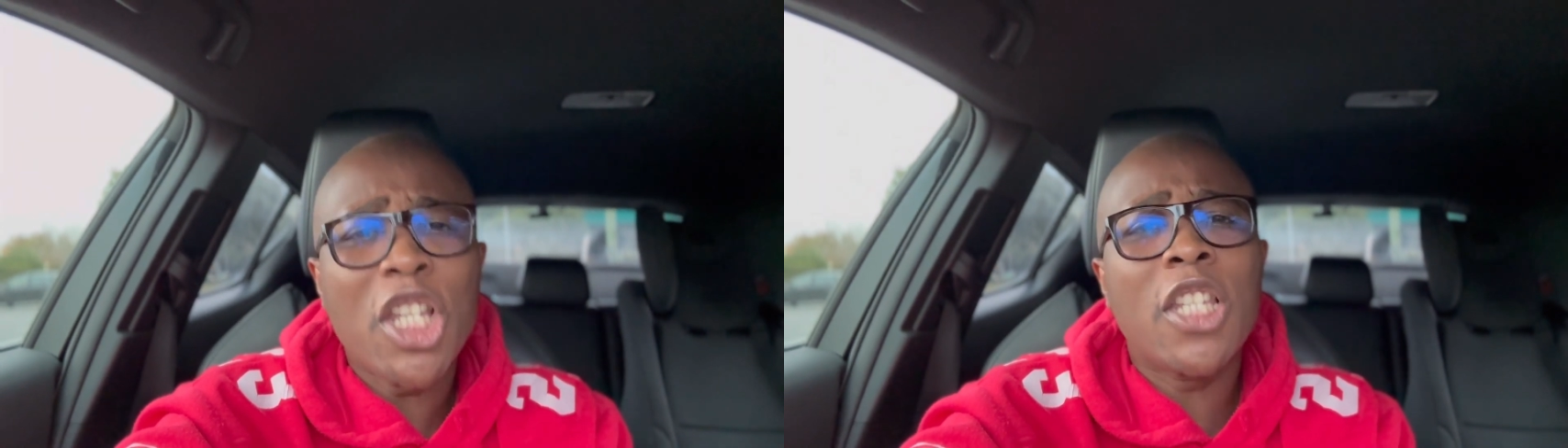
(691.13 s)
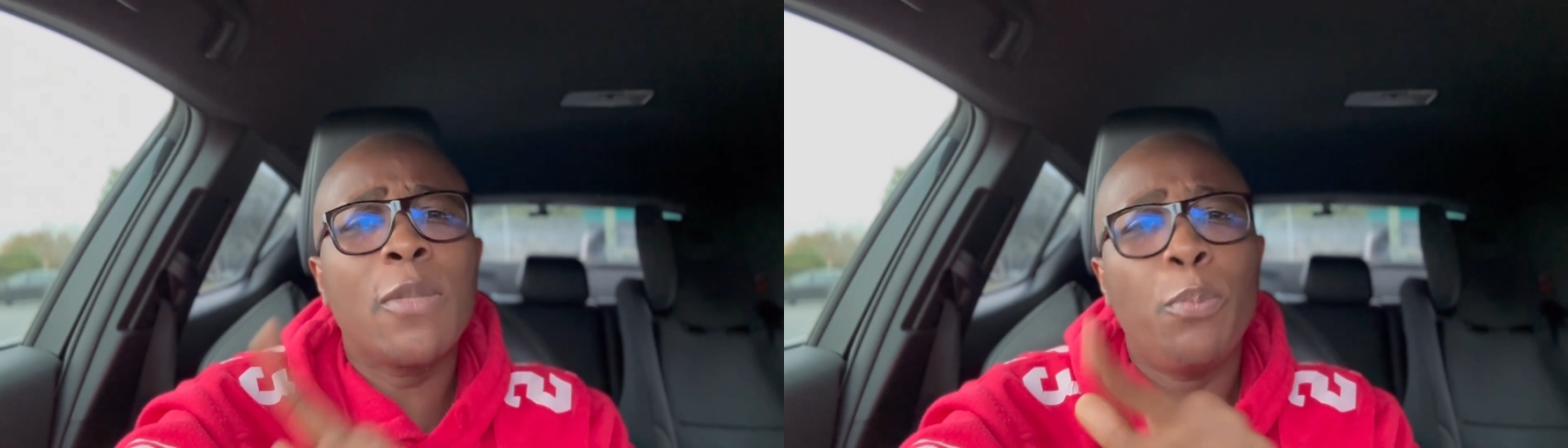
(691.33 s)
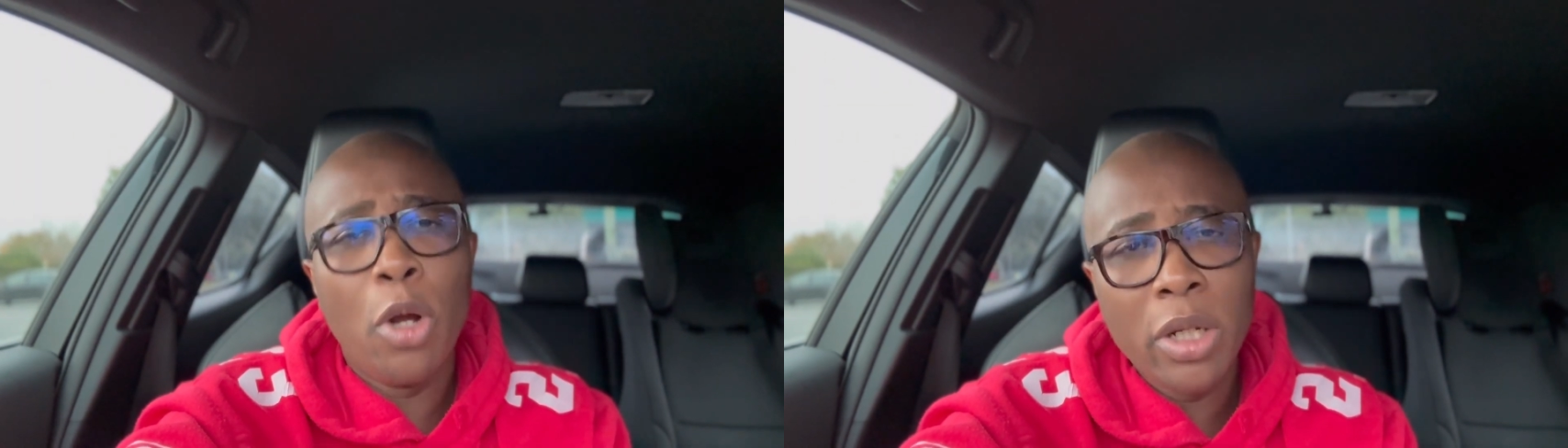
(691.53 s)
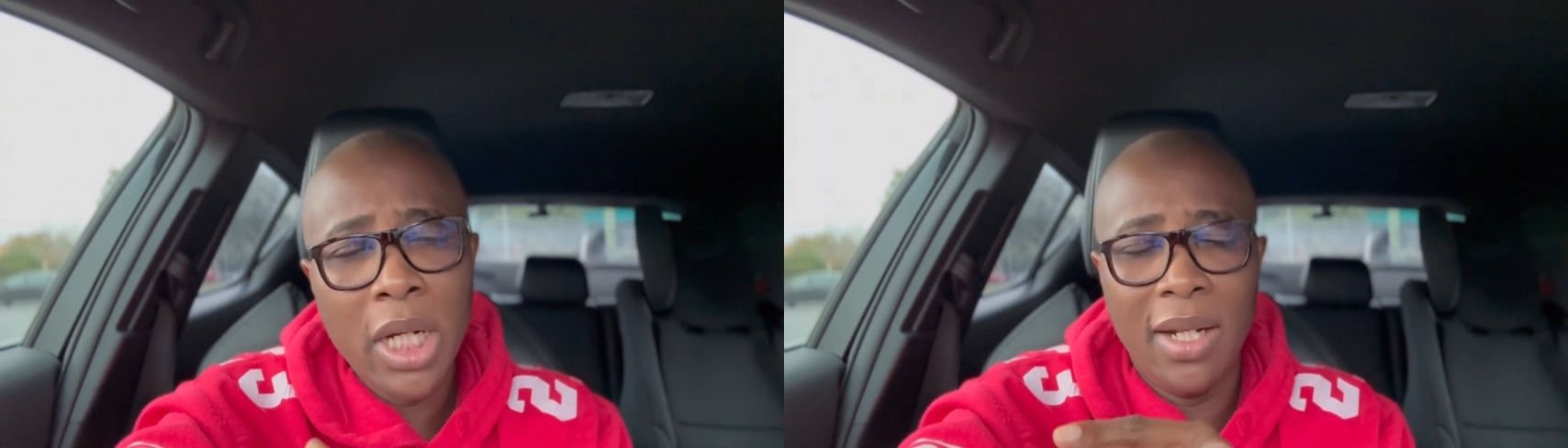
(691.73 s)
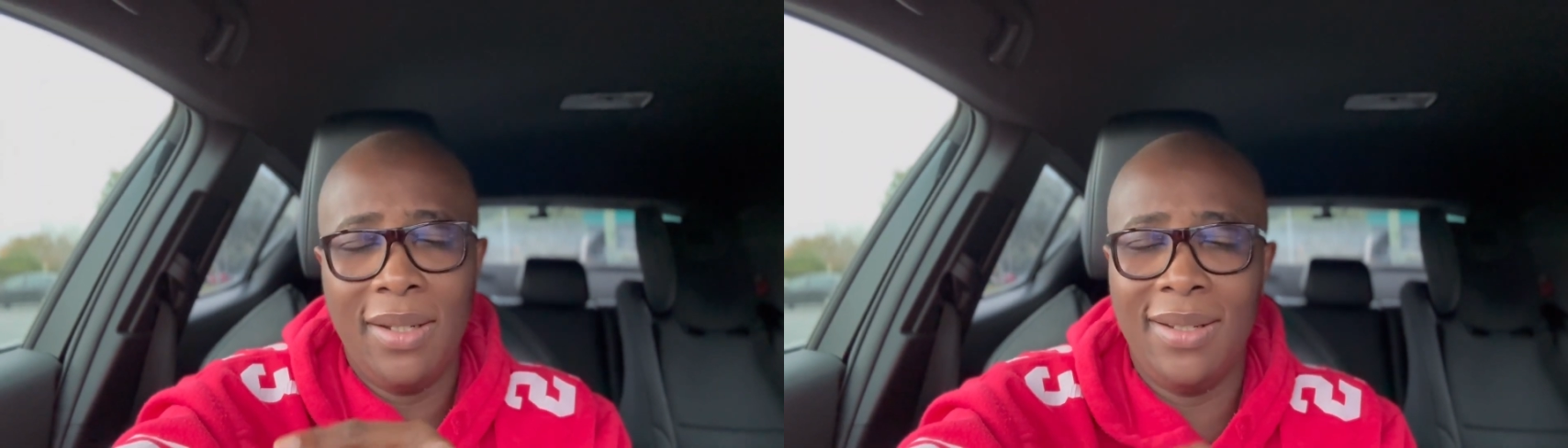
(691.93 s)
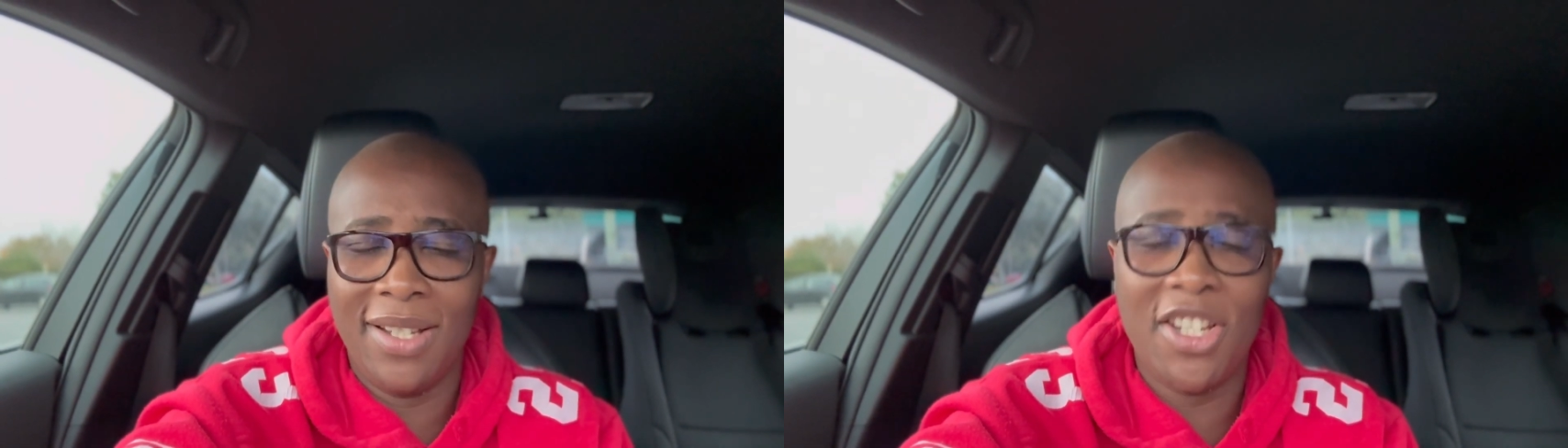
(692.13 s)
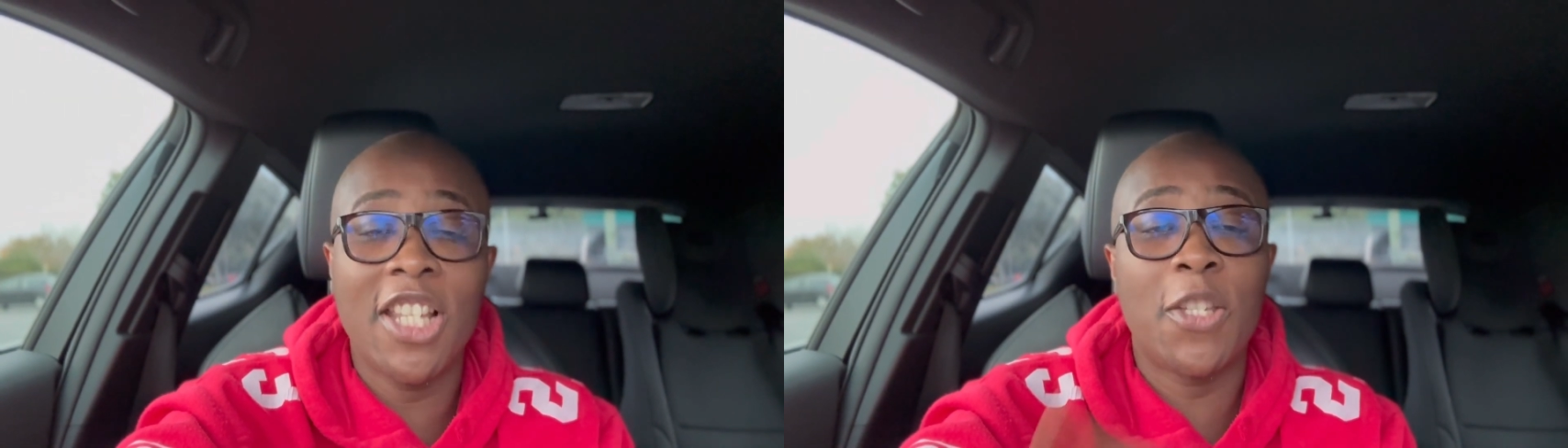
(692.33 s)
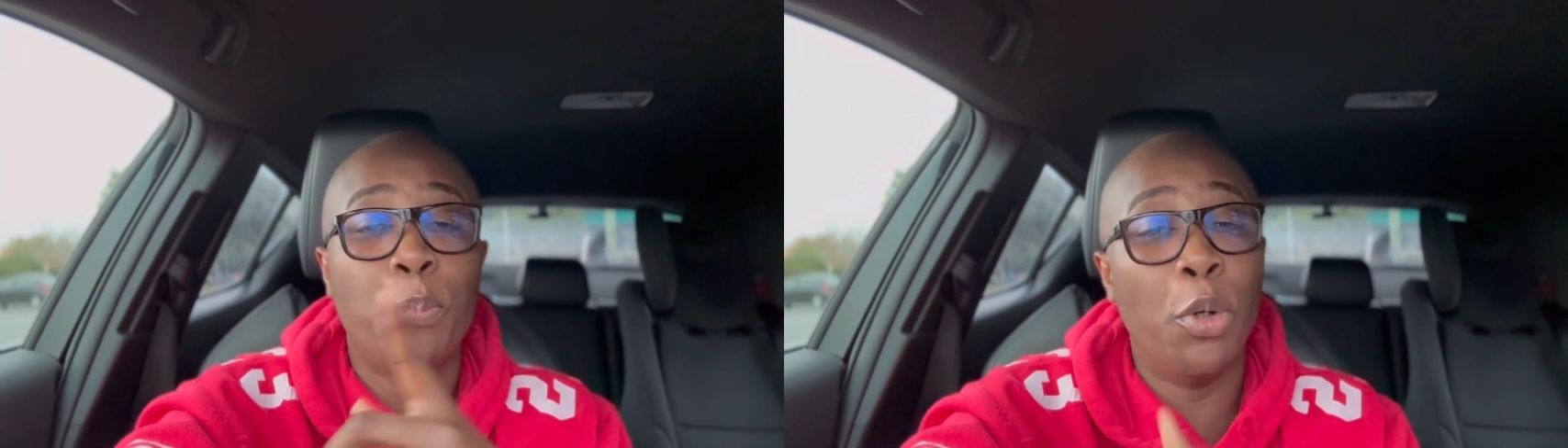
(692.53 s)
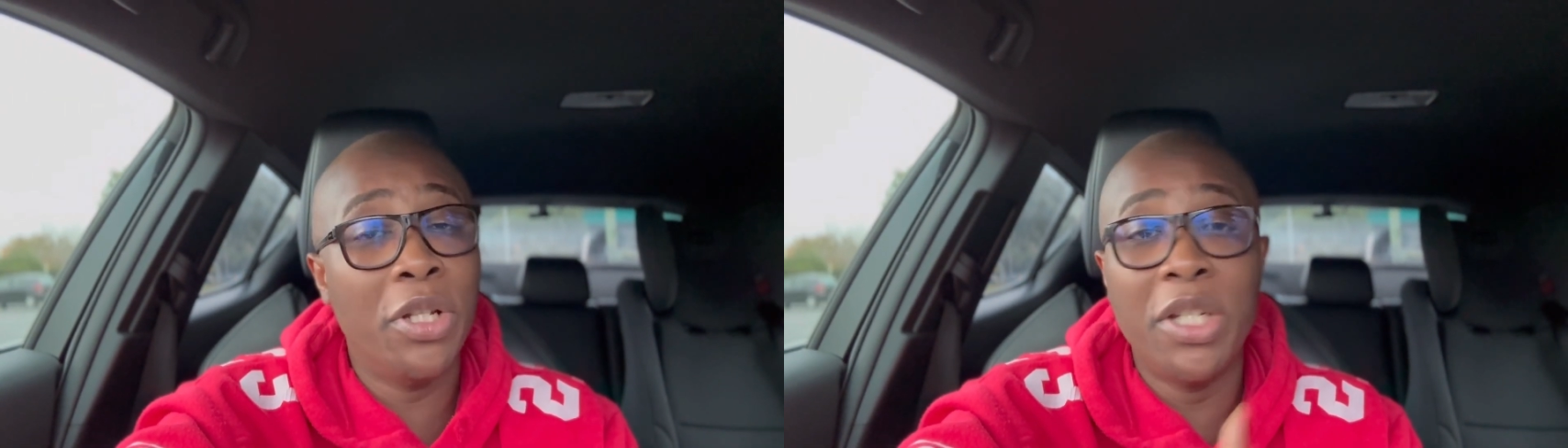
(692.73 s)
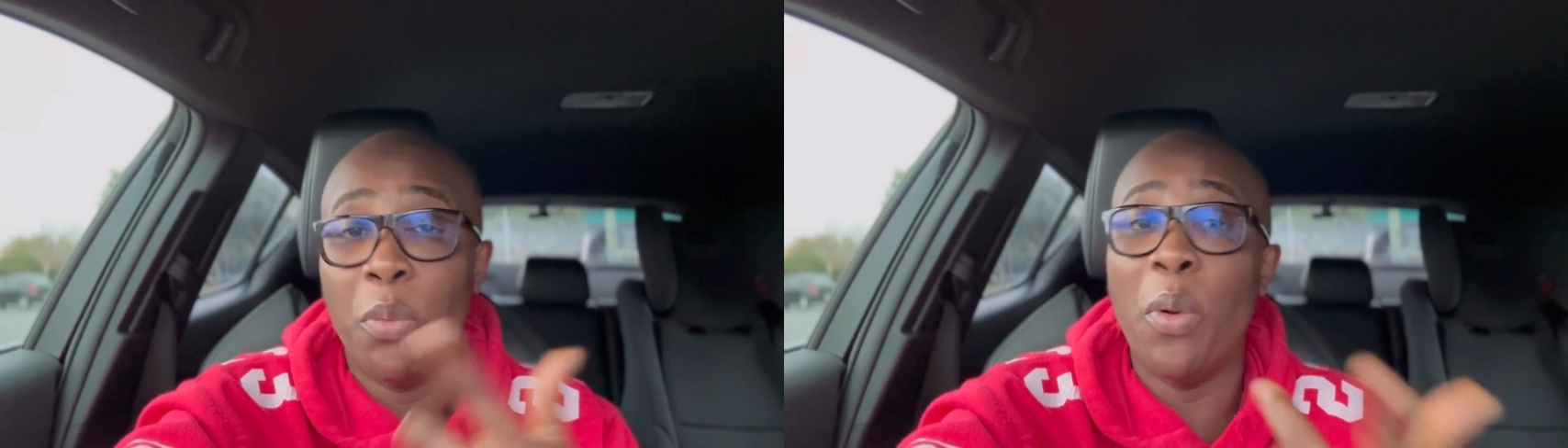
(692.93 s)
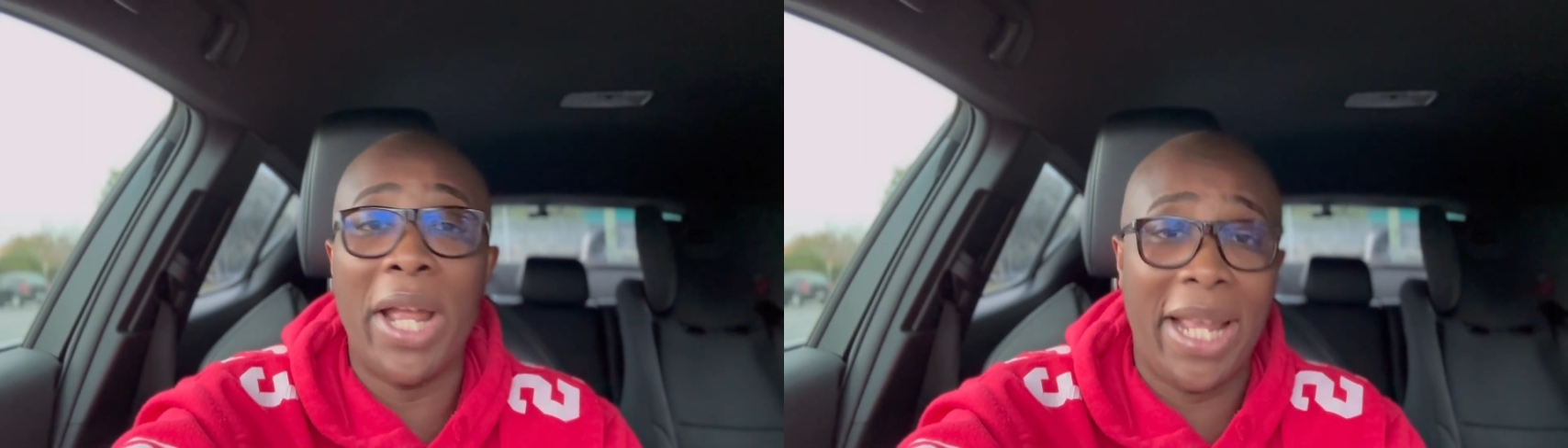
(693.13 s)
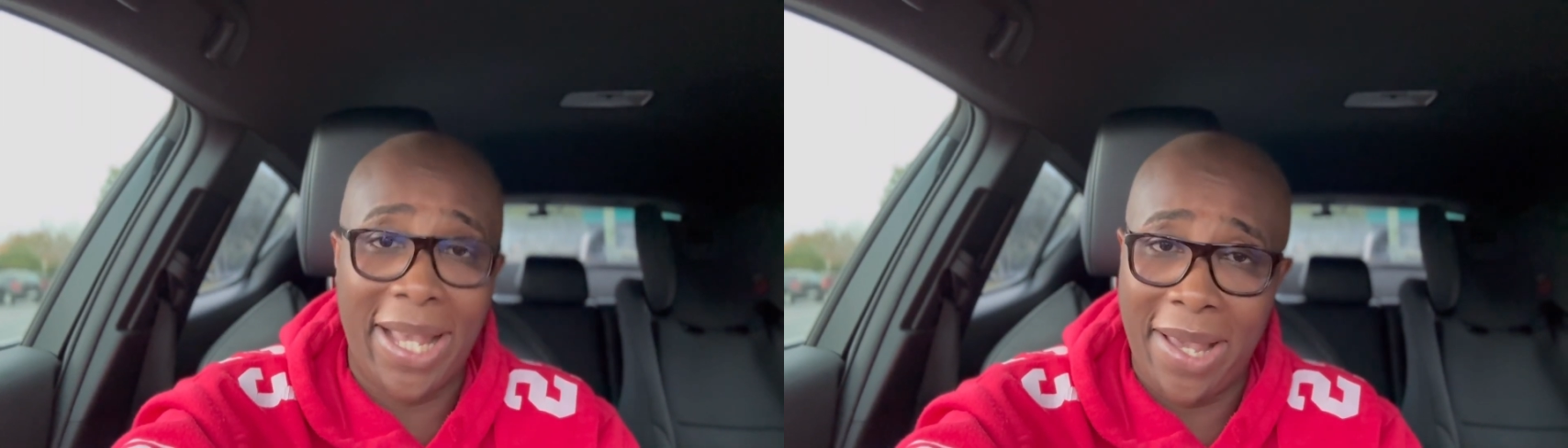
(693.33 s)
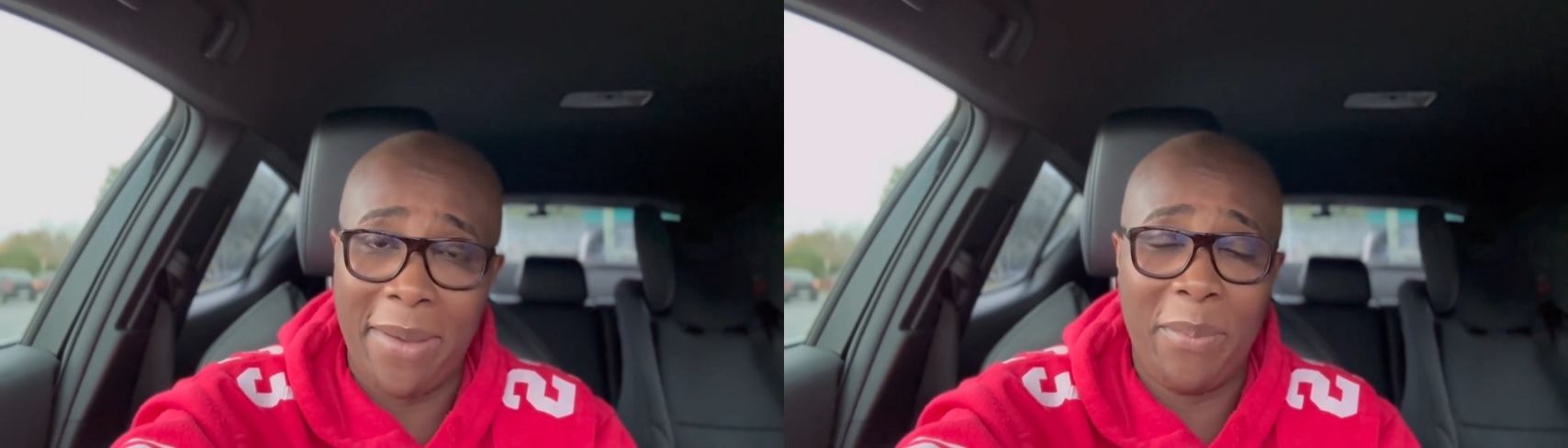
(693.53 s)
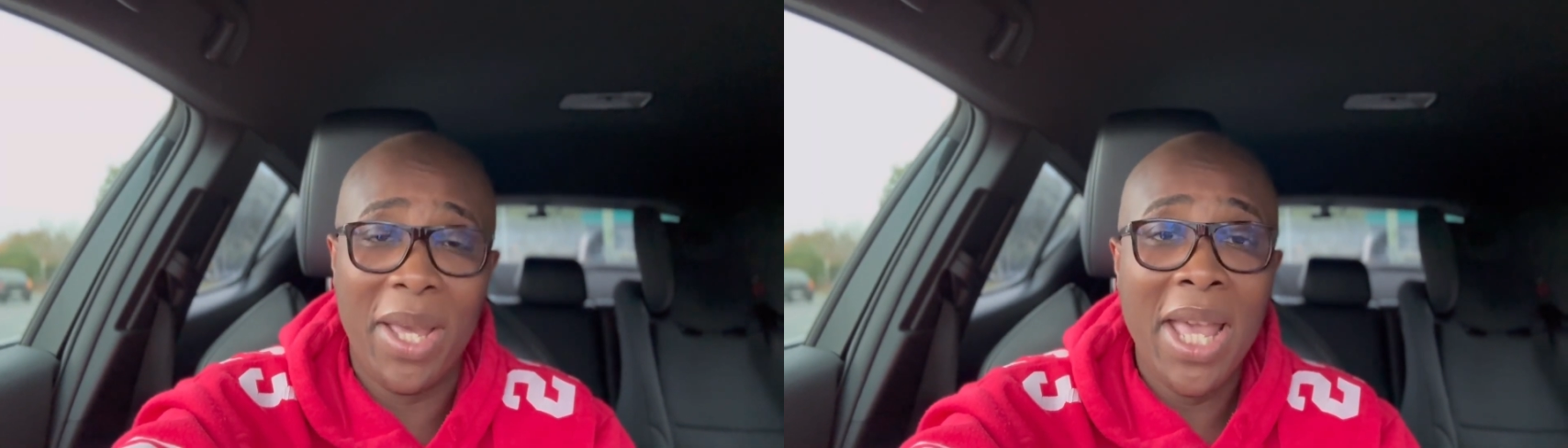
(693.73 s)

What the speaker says: spawned the web.